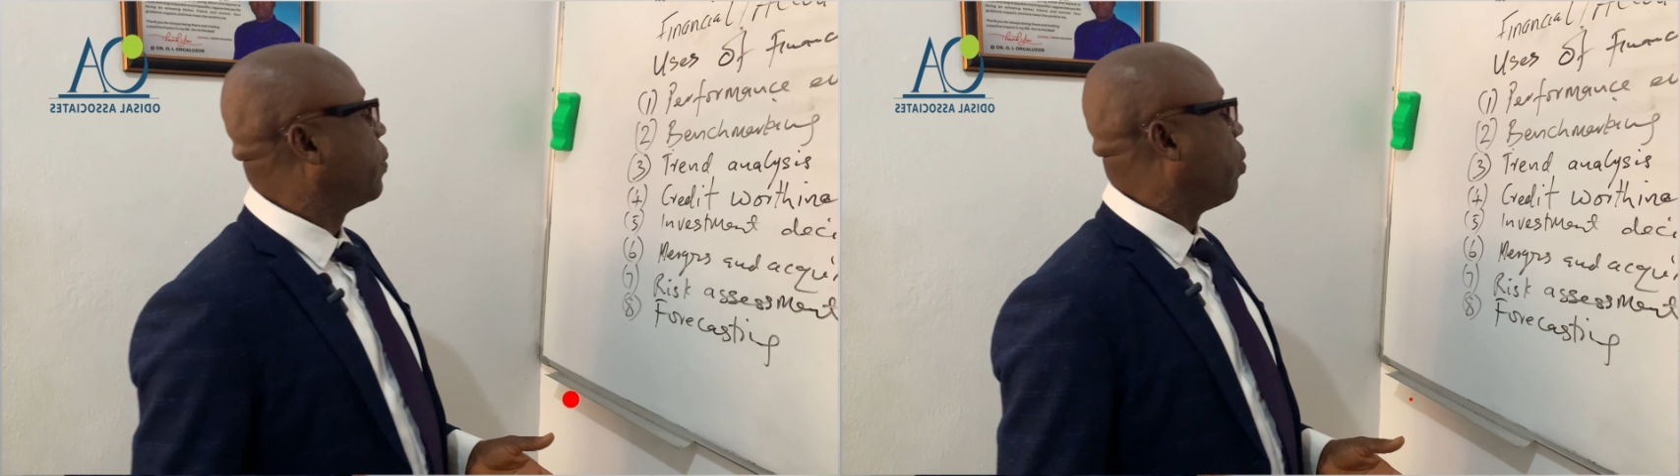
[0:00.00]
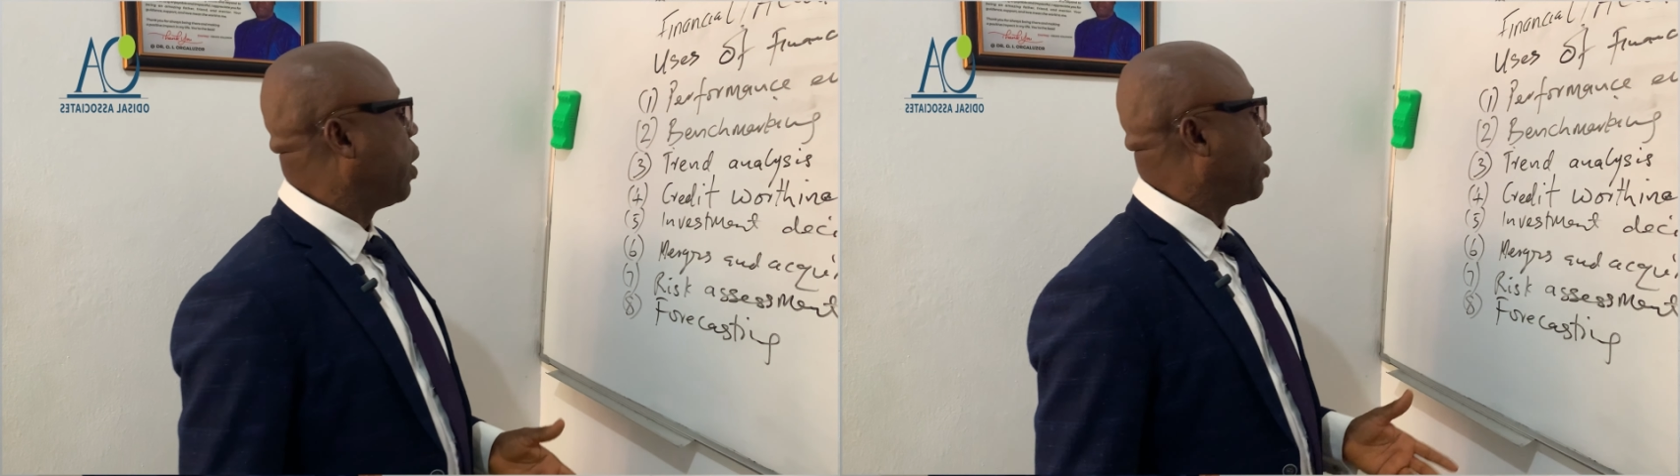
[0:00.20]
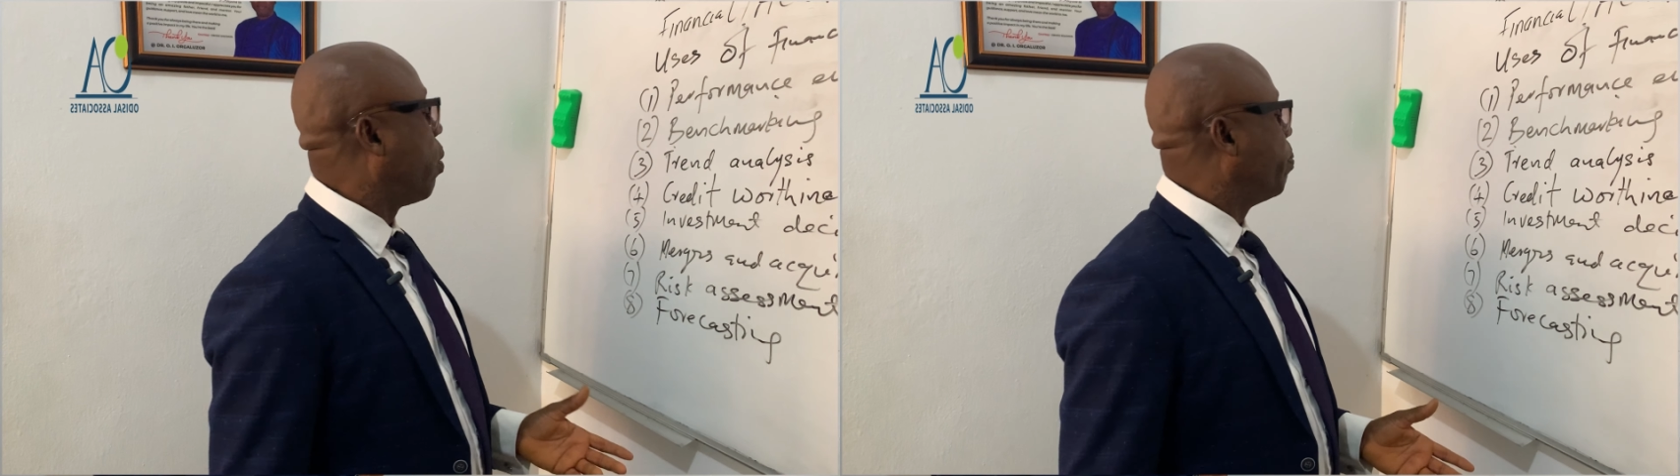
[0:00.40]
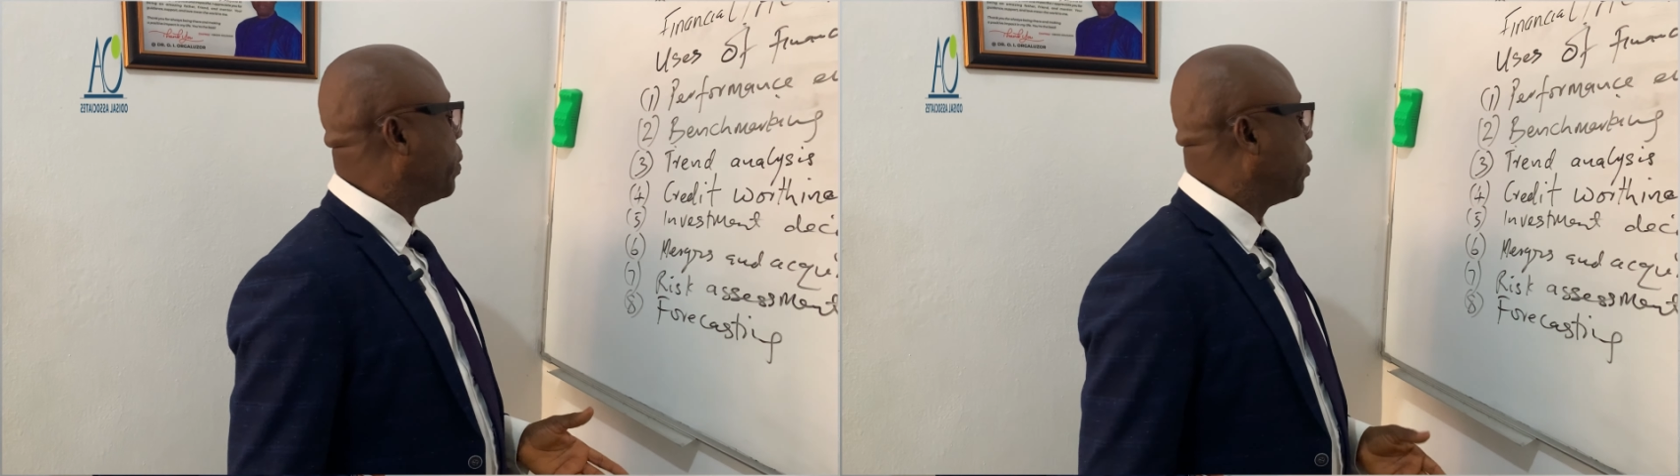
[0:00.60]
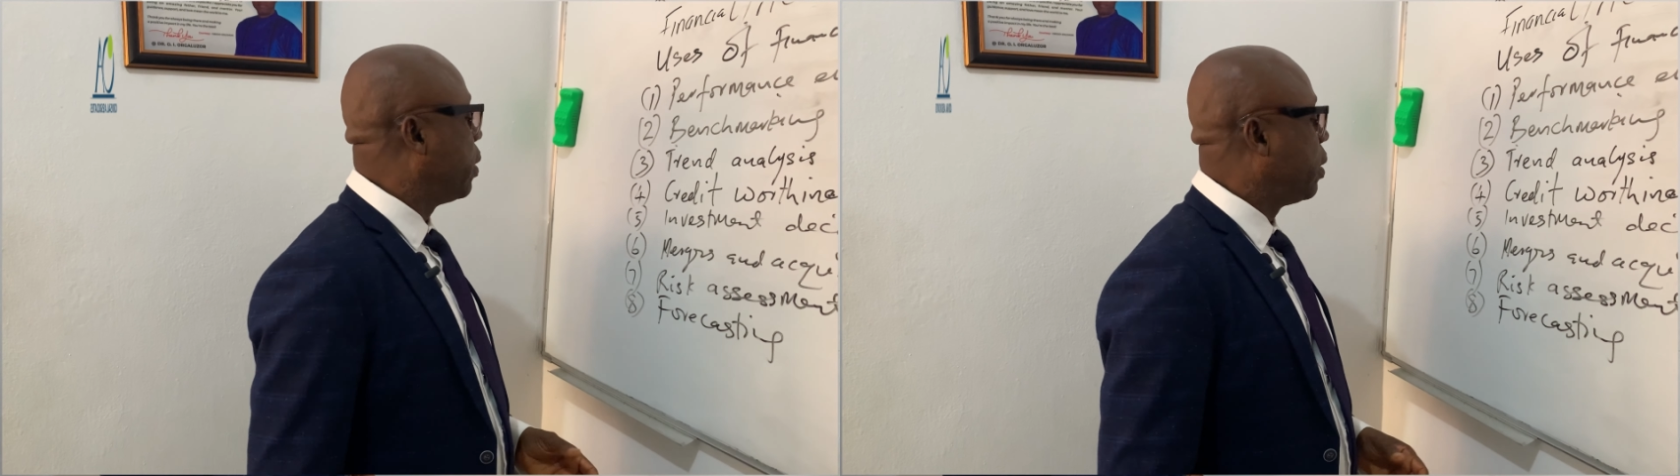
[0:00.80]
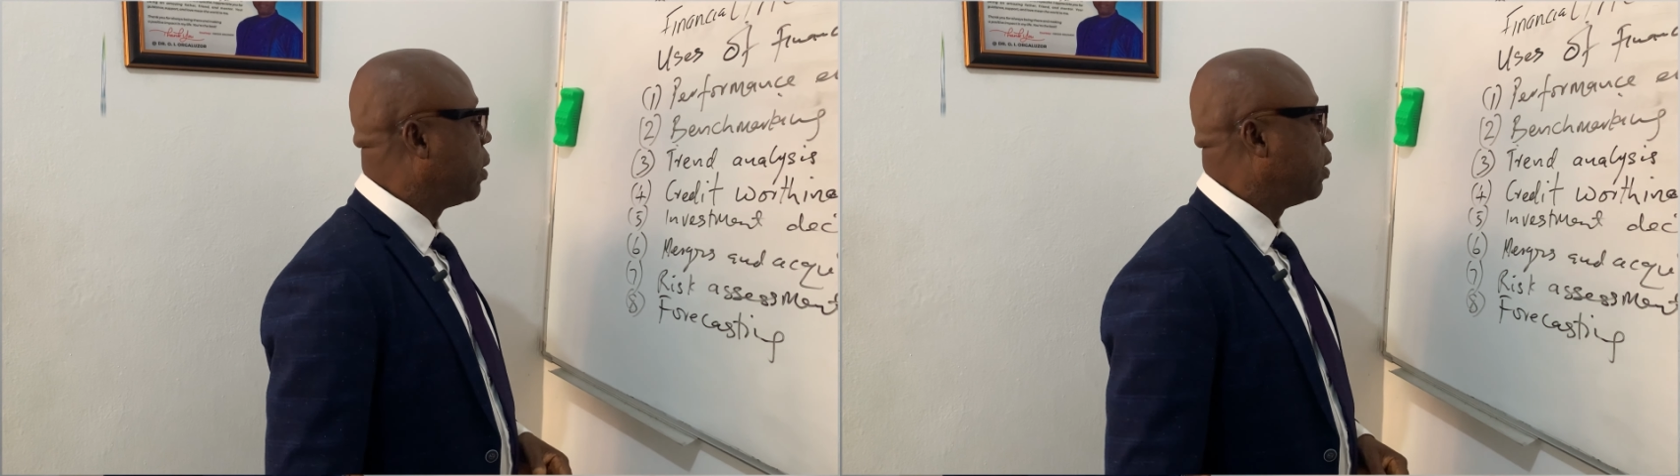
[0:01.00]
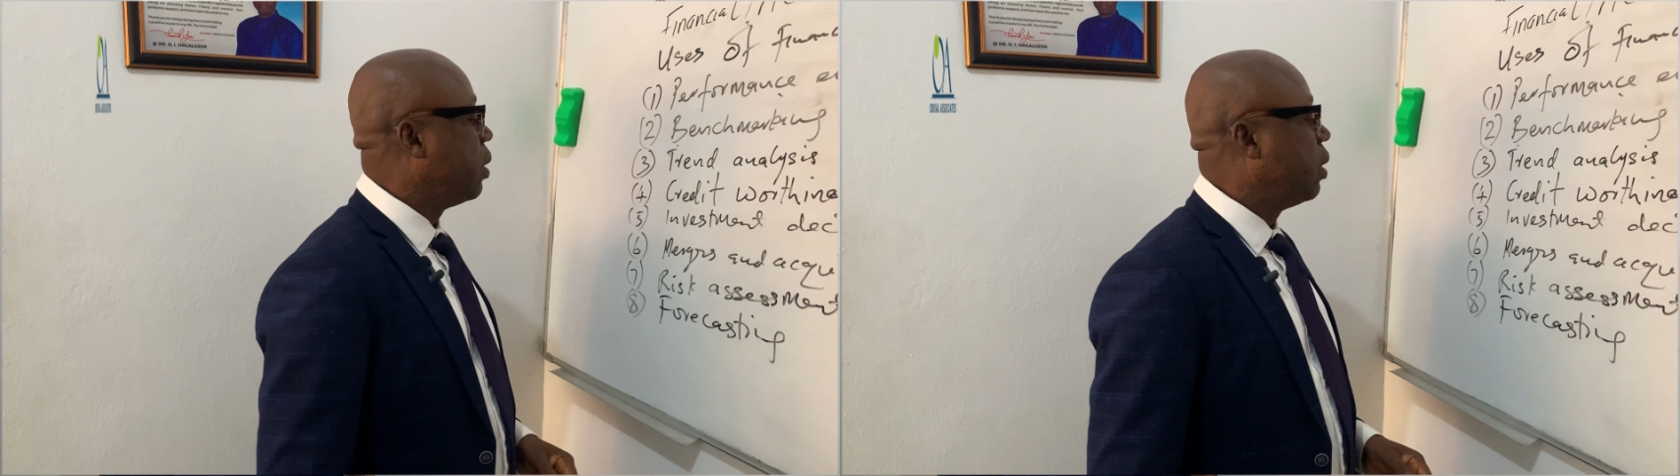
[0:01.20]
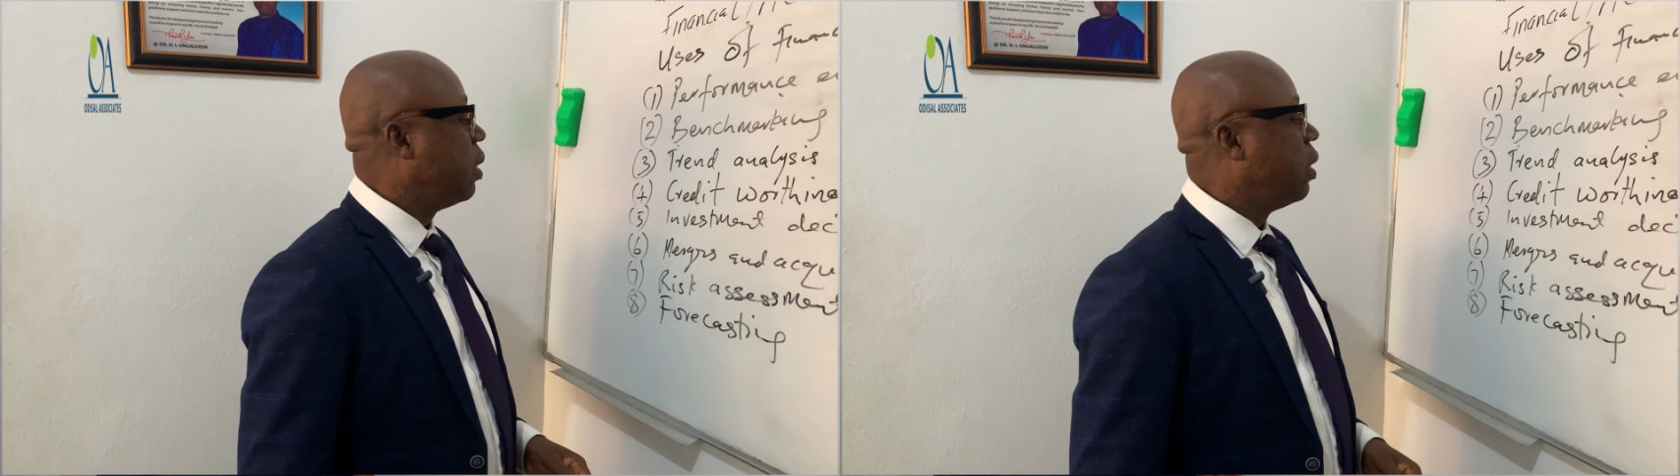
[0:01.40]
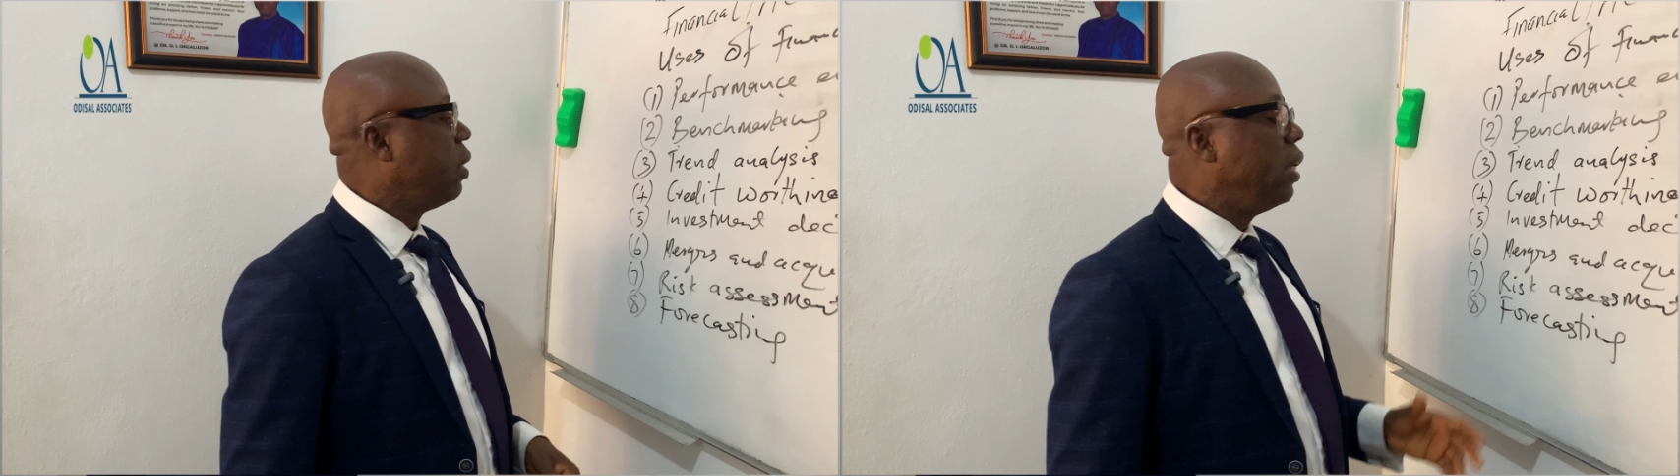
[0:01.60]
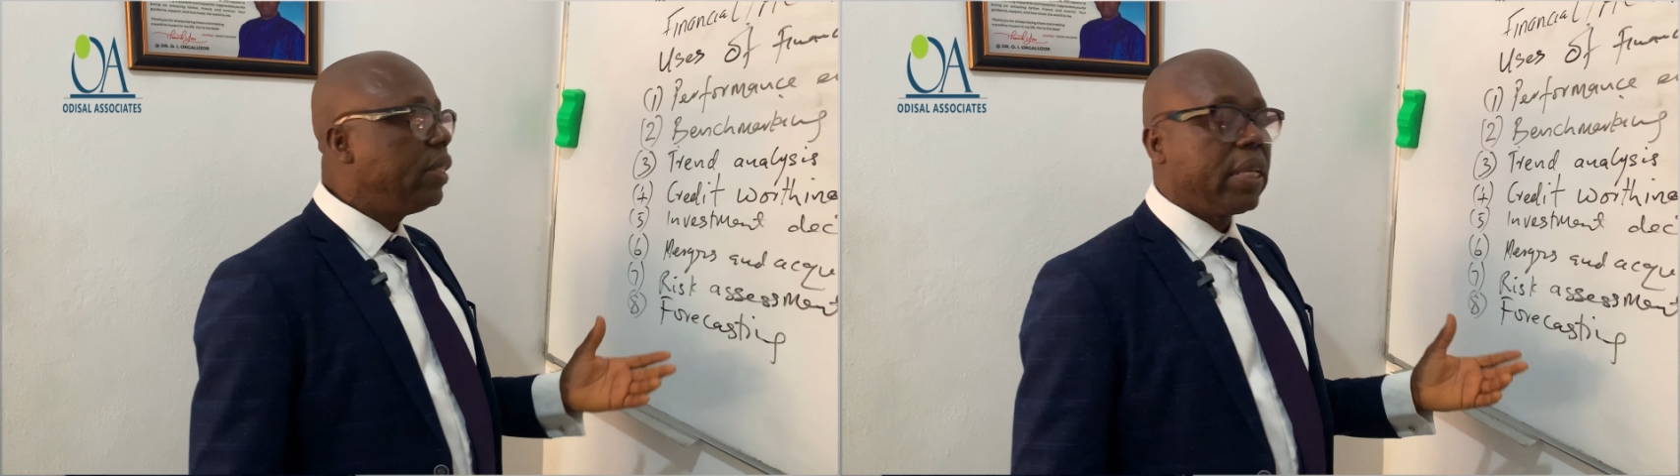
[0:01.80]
or a company. Risk